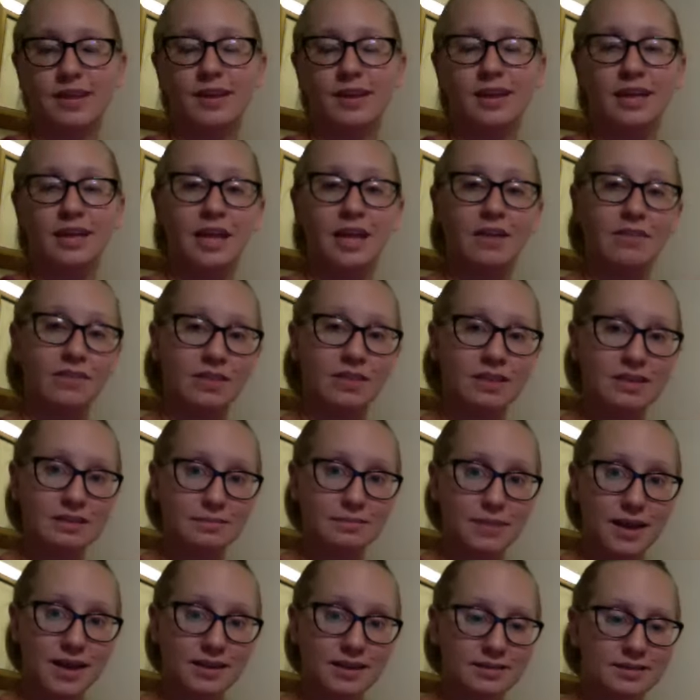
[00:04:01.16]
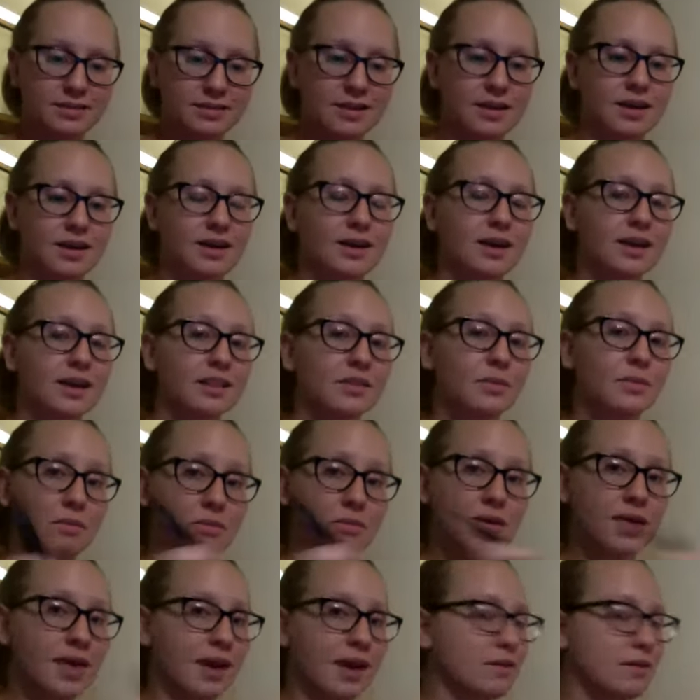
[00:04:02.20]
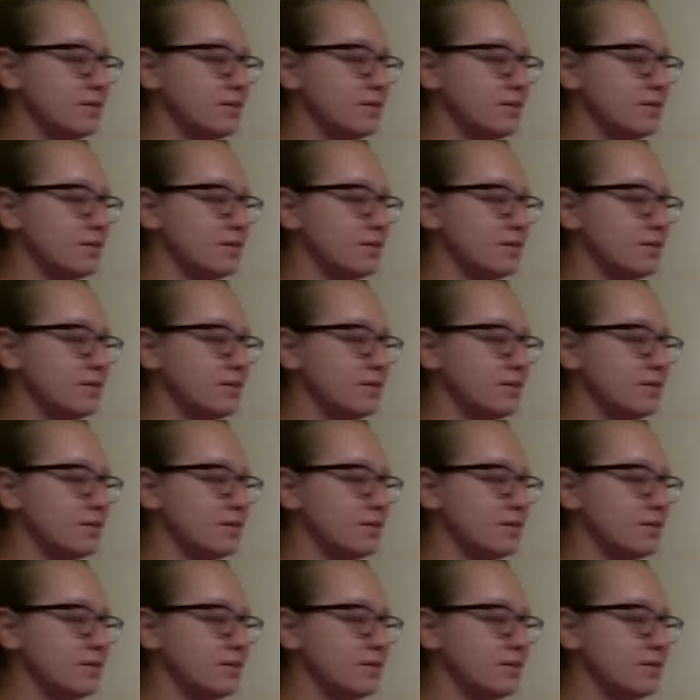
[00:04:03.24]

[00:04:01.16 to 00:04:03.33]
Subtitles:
evenly spaced. And the way we count